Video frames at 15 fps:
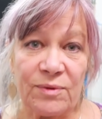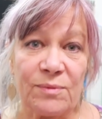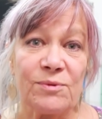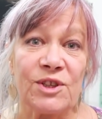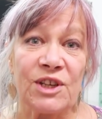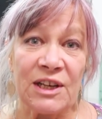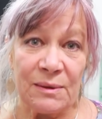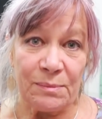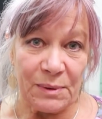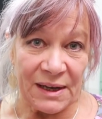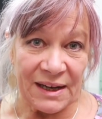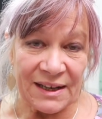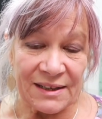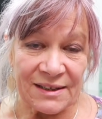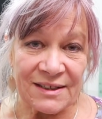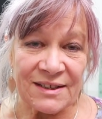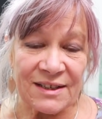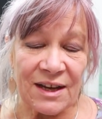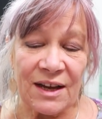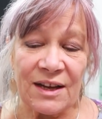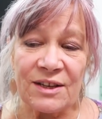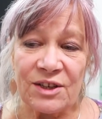from
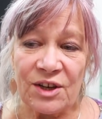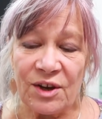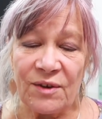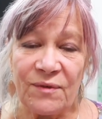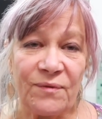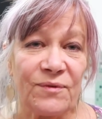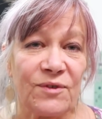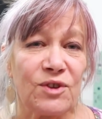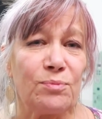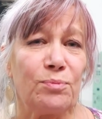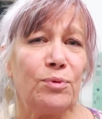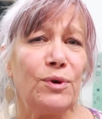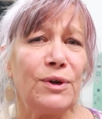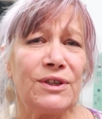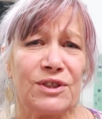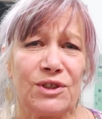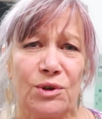chilblains. And her poor